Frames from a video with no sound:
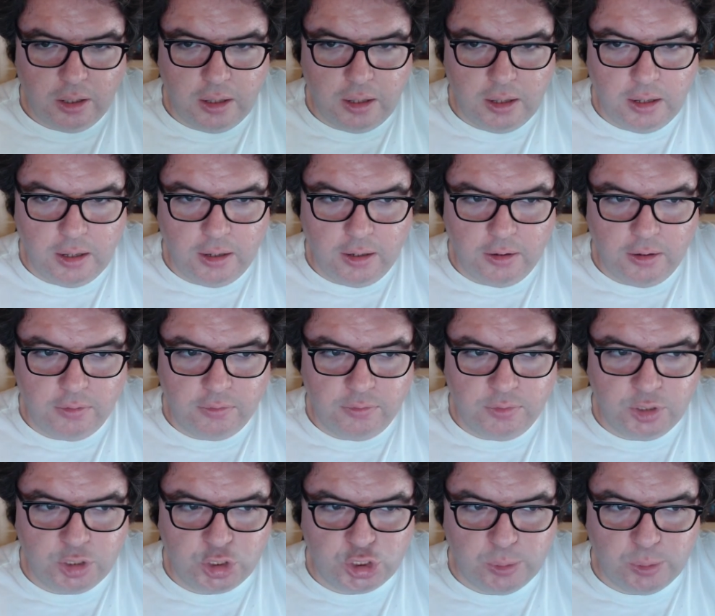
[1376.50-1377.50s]
uh,
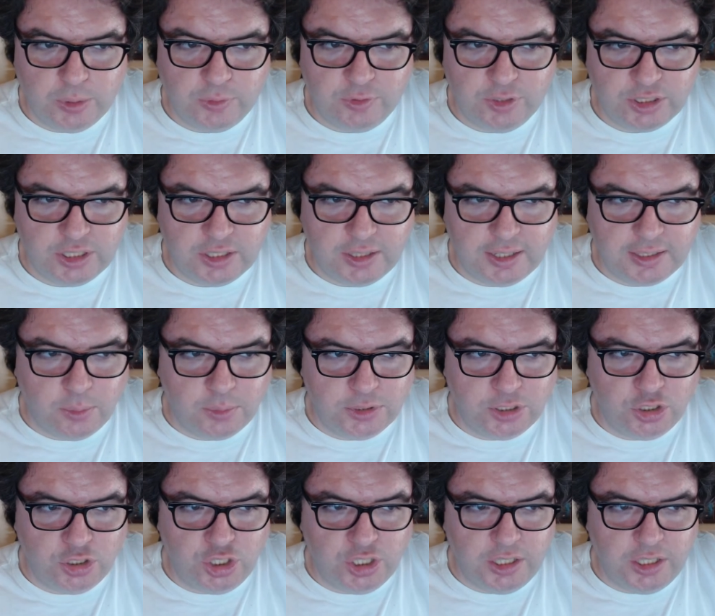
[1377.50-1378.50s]
distributor for this. I thought that was
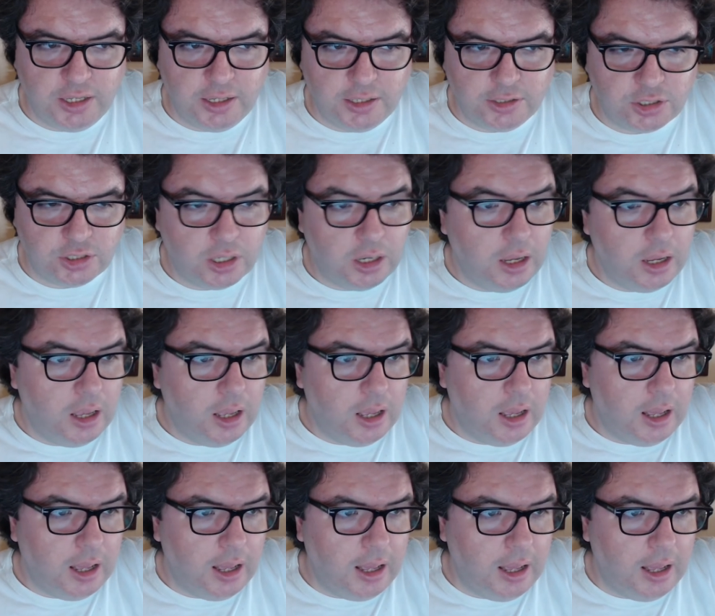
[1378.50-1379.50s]
a GKIDS.
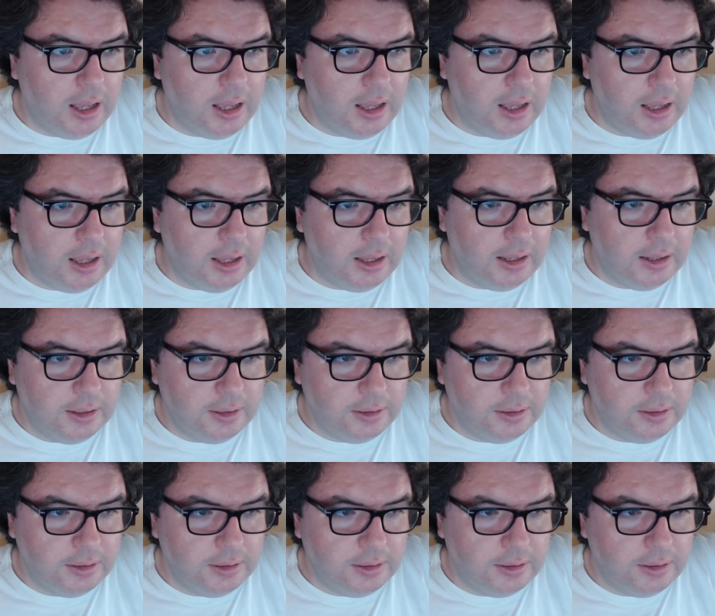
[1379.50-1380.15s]
Uh,